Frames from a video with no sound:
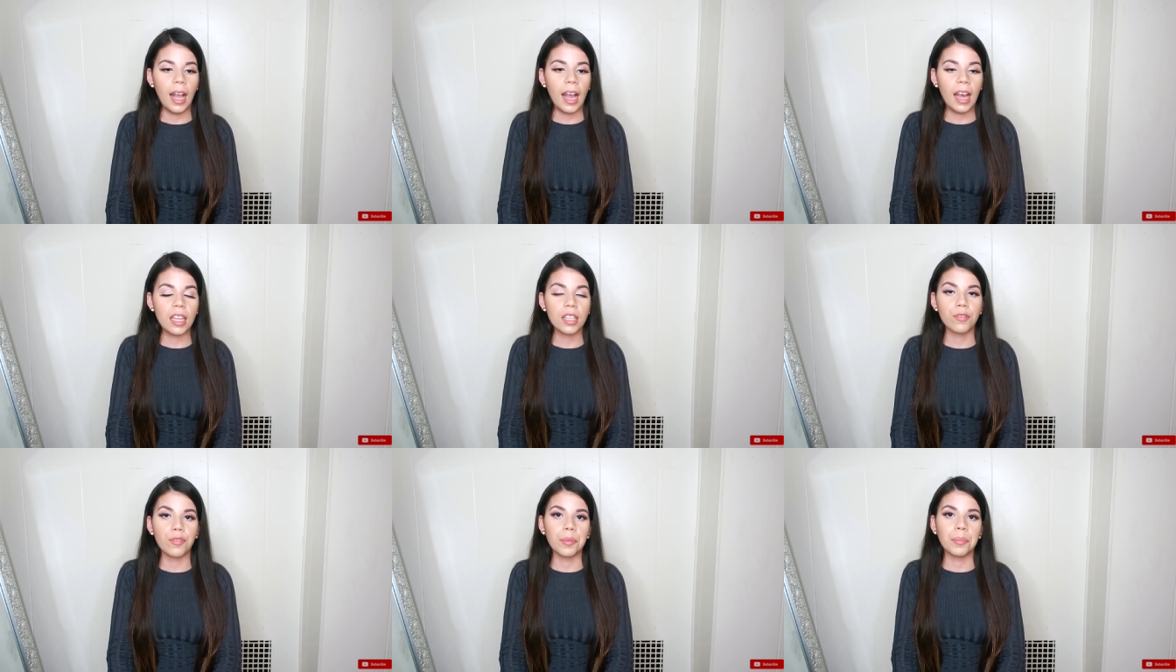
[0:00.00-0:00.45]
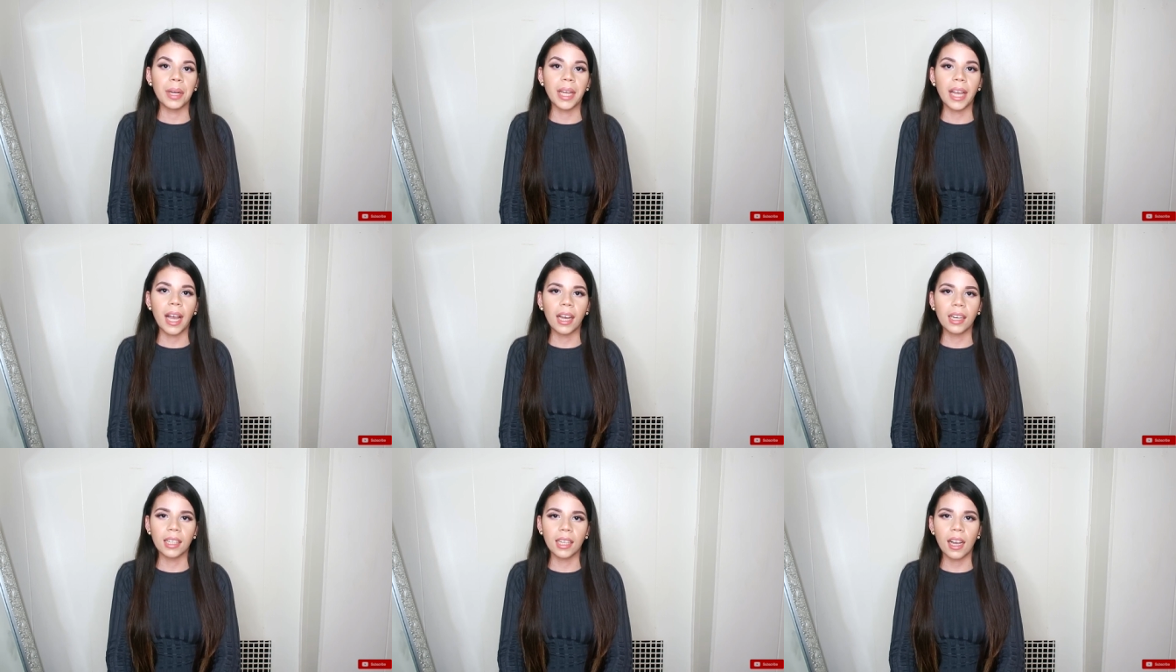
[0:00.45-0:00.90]
asked for my
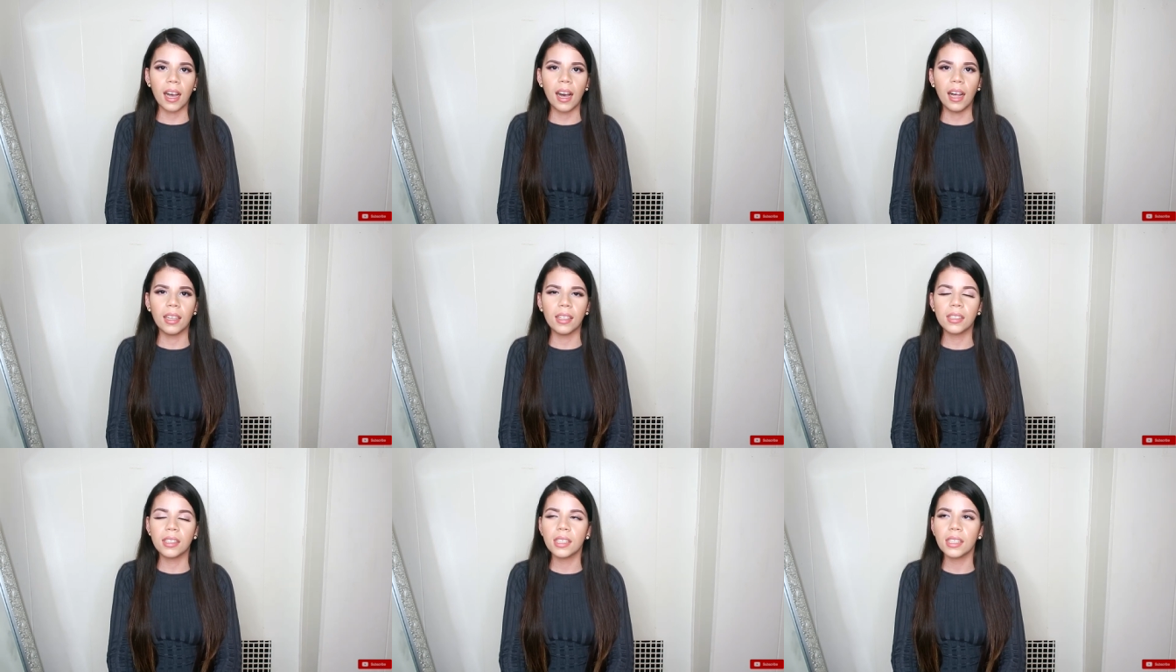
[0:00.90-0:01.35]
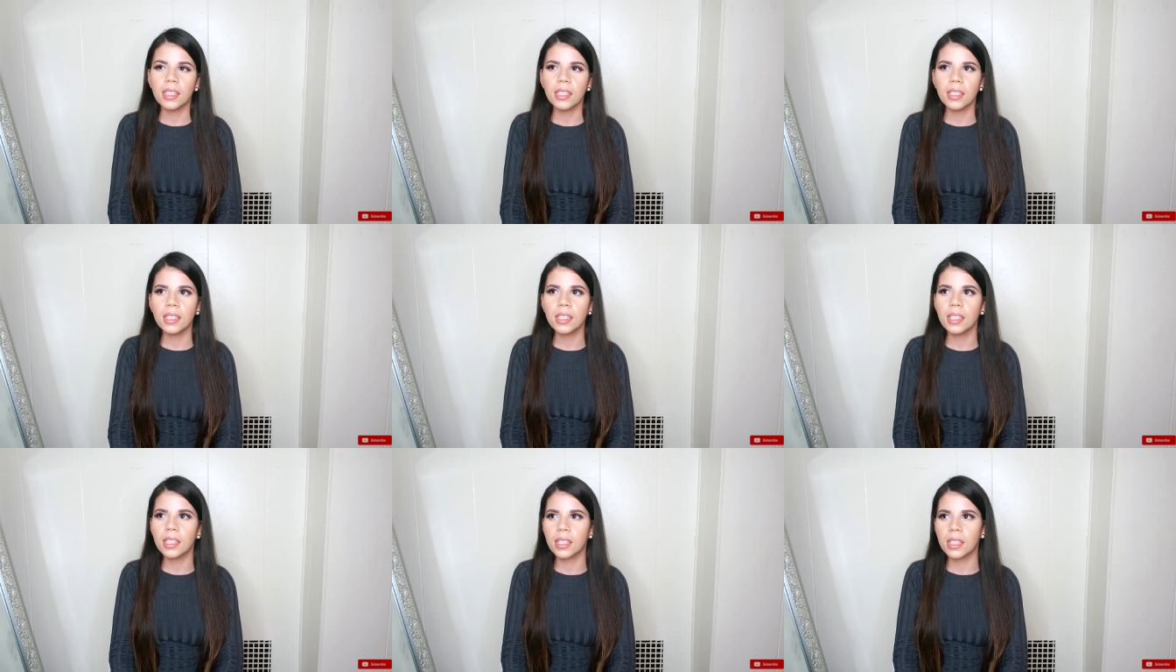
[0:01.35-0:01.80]

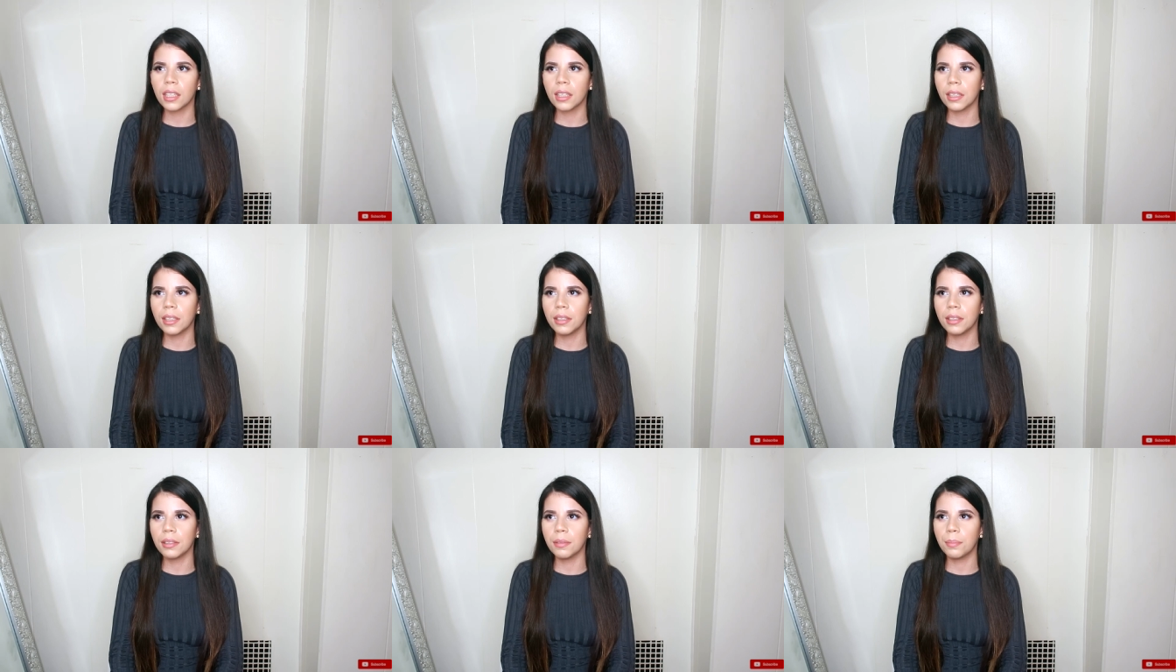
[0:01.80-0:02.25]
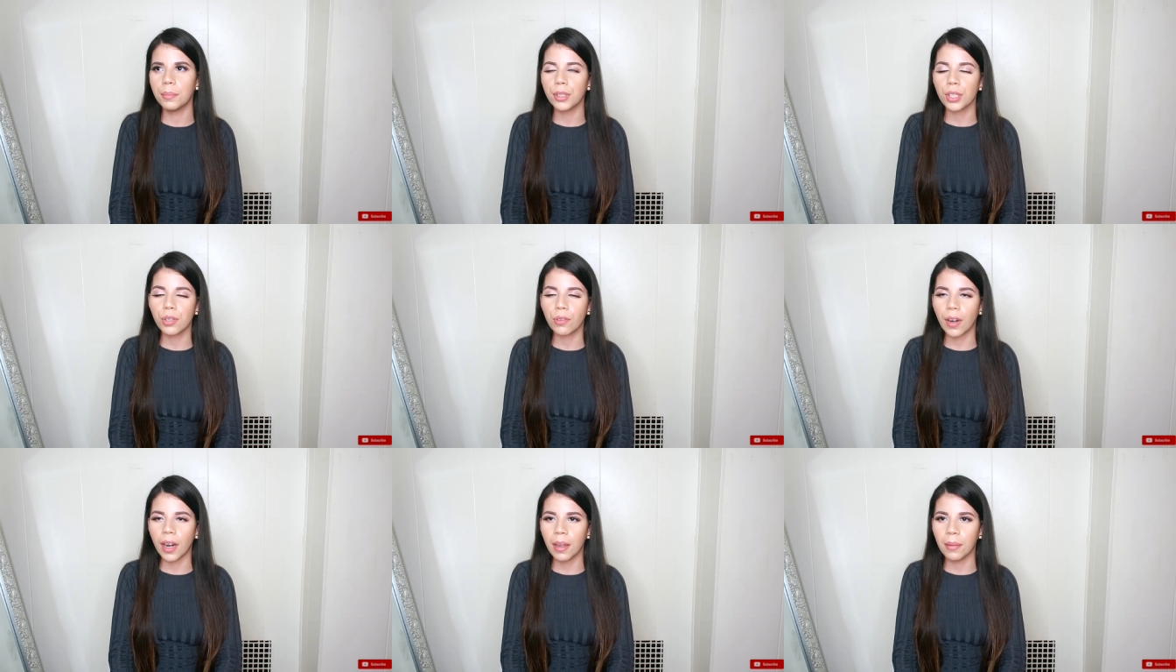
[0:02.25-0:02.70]
gynecologist to
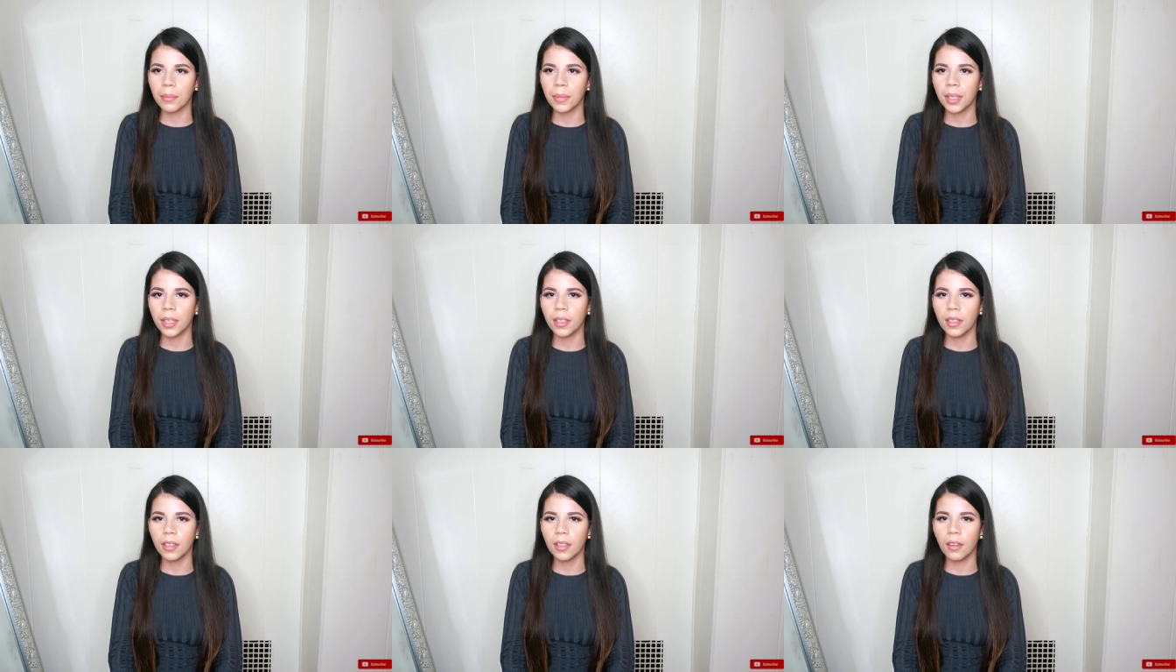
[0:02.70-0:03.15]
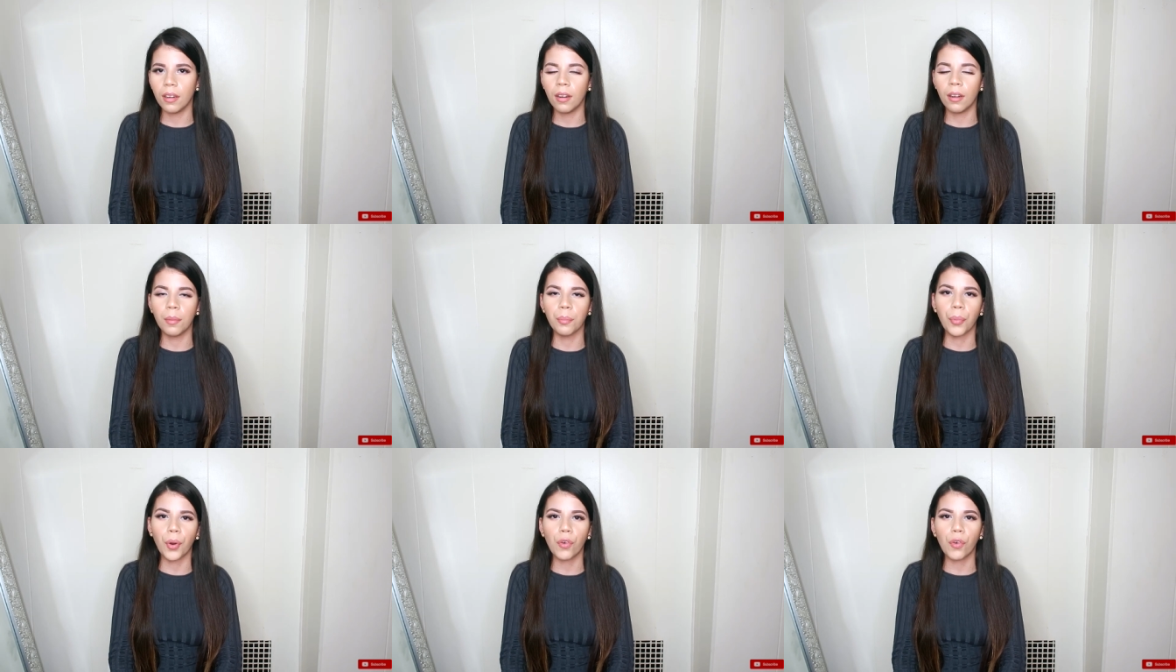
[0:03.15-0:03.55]
prescribe me um,